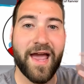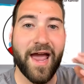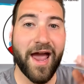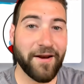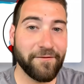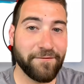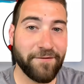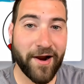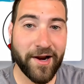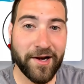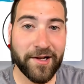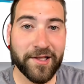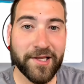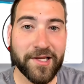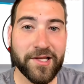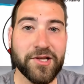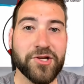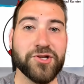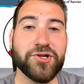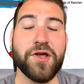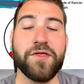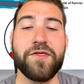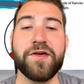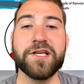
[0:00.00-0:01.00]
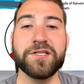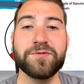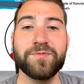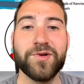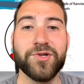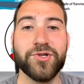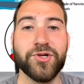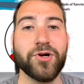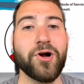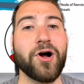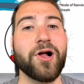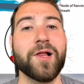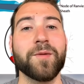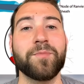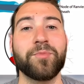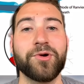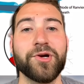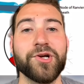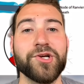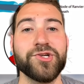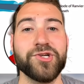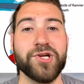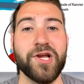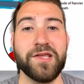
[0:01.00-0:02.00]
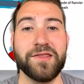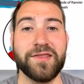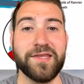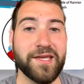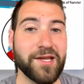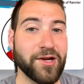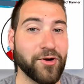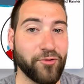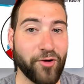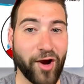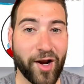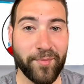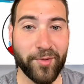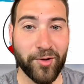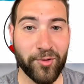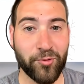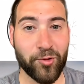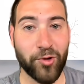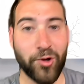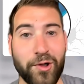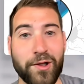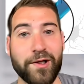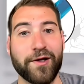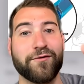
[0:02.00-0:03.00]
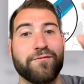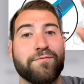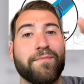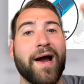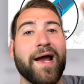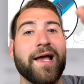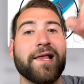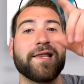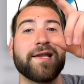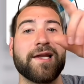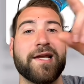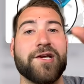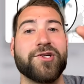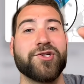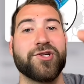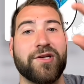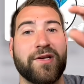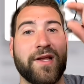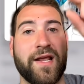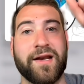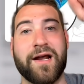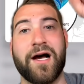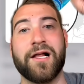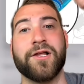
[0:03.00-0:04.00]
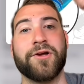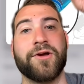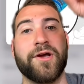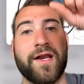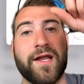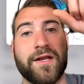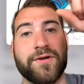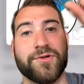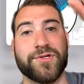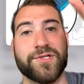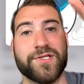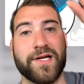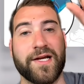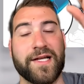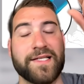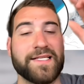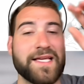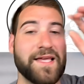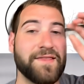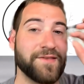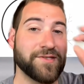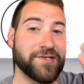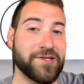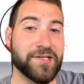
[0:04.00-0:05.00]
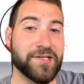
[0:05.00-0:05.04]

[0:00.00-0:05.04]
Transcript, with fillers: And finally, she thinks we should all appreciate the incredible role of myelination and oligodendrocytes in this